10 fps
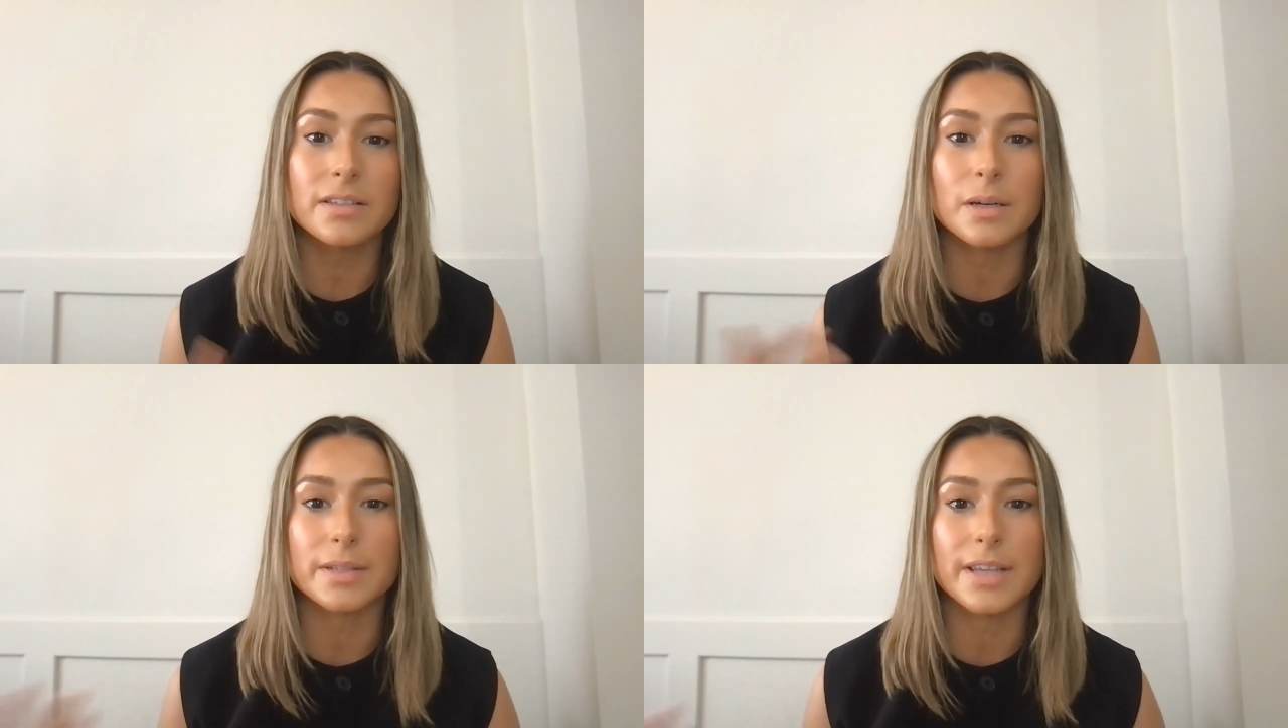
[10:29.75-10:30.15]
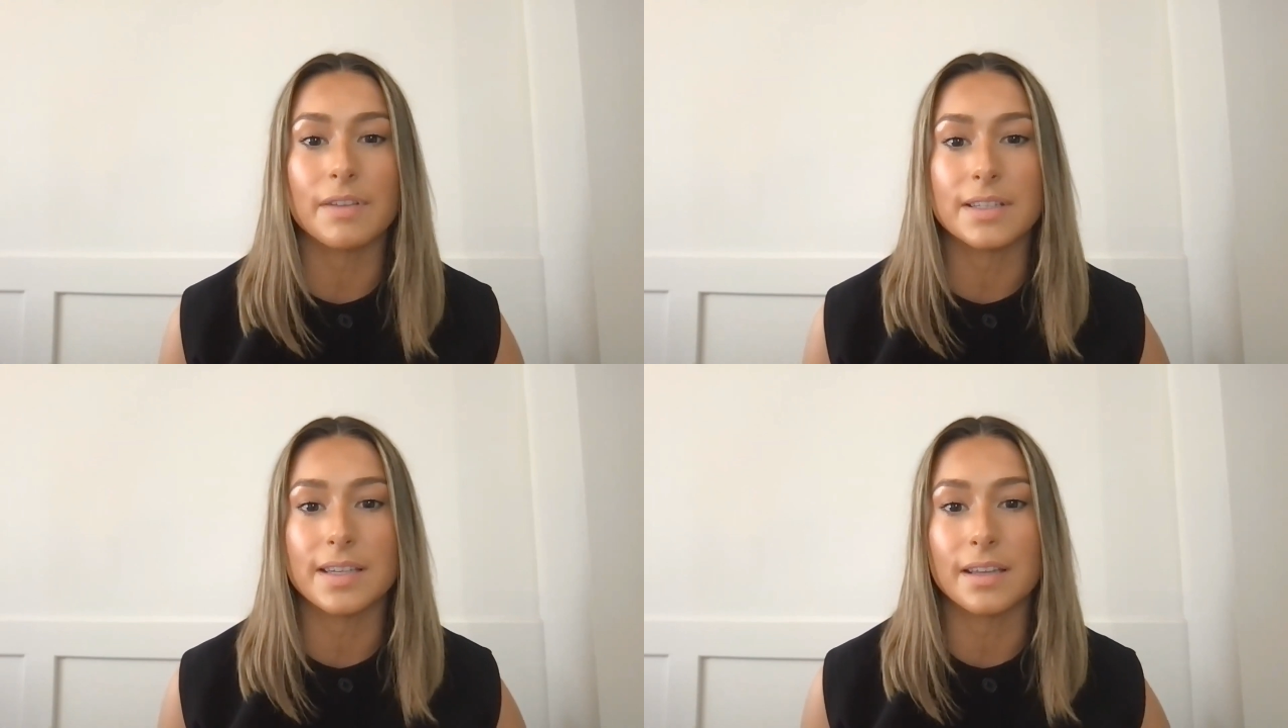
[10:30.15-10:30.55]
So I was
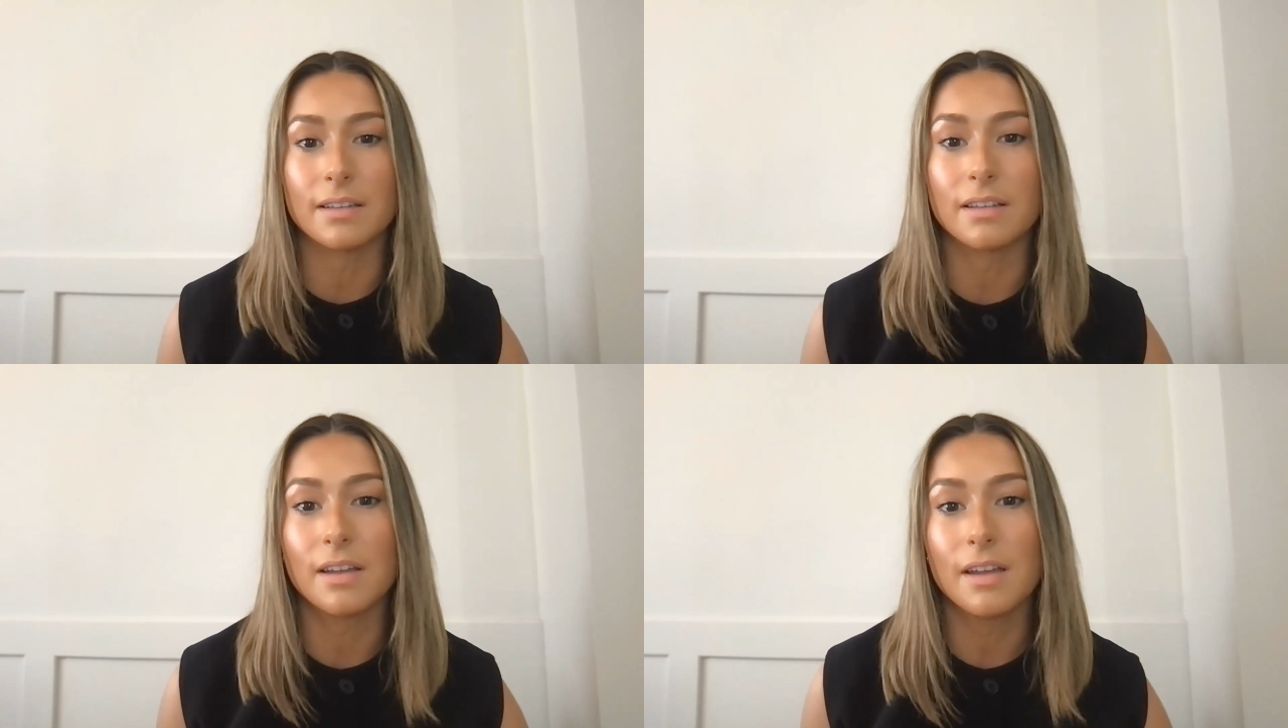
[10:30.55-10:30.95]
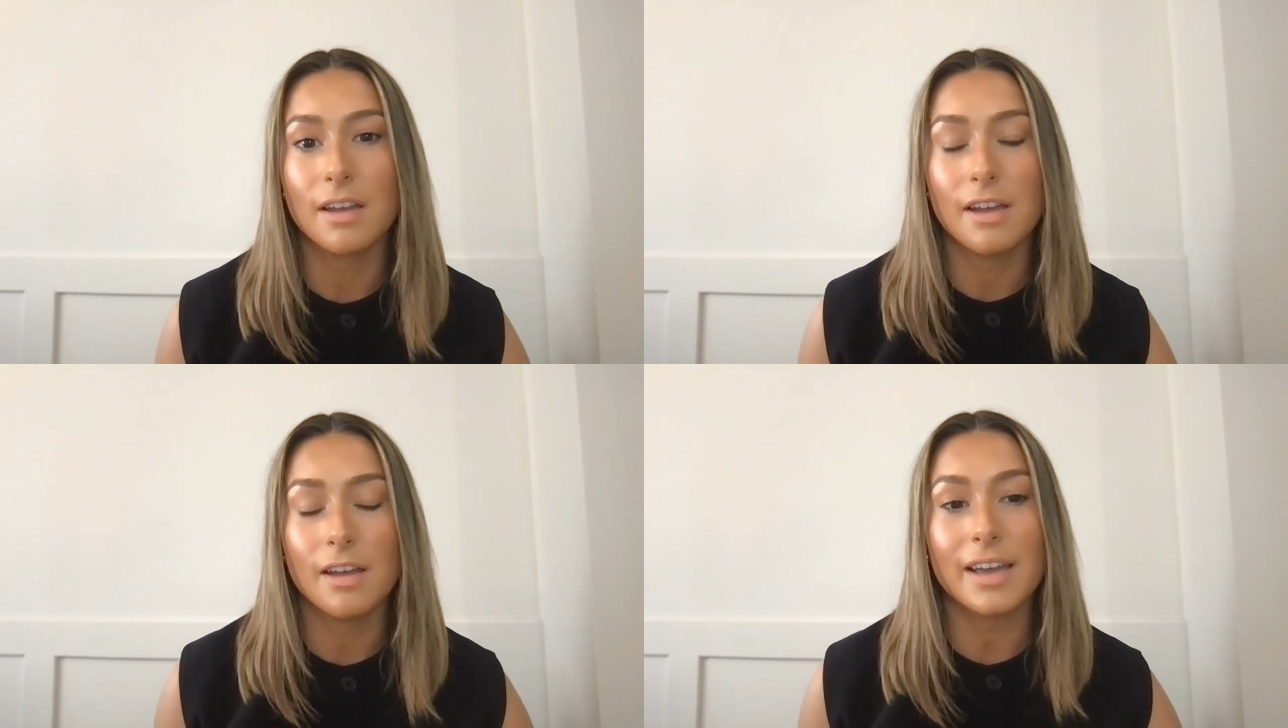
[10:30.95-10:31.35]
having to
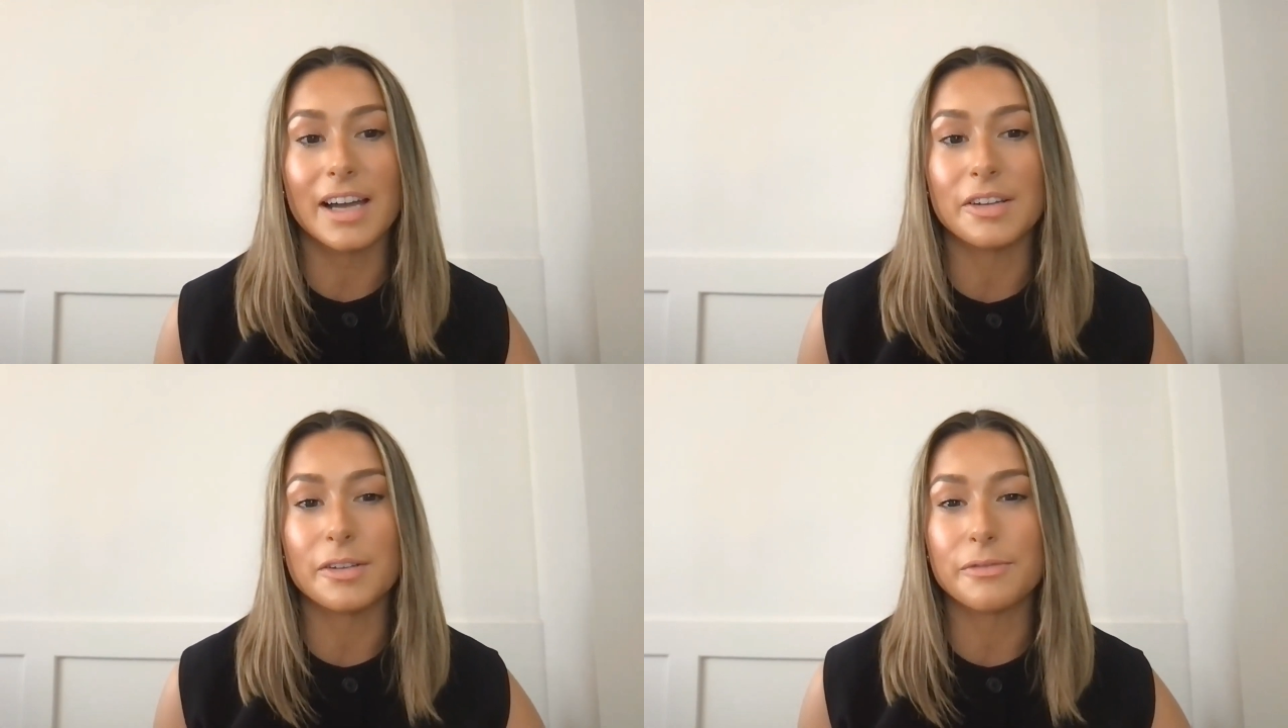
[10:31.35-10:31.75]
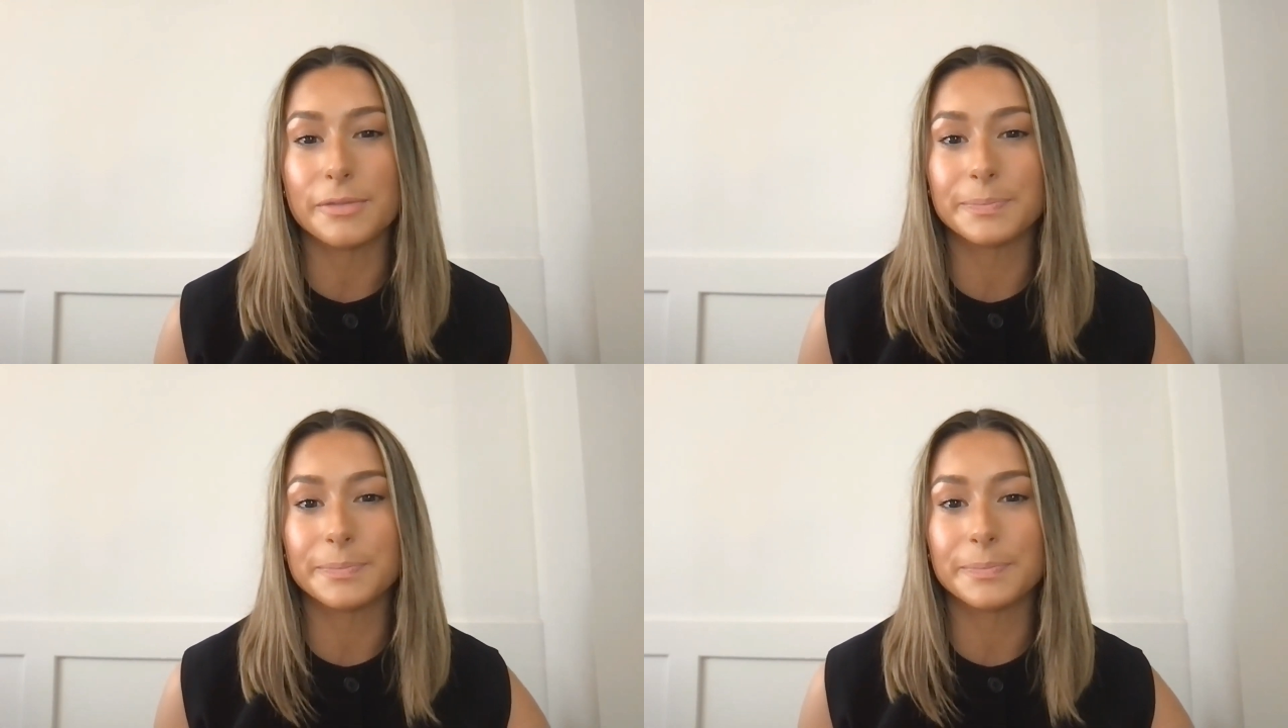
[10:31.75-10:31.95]
kind of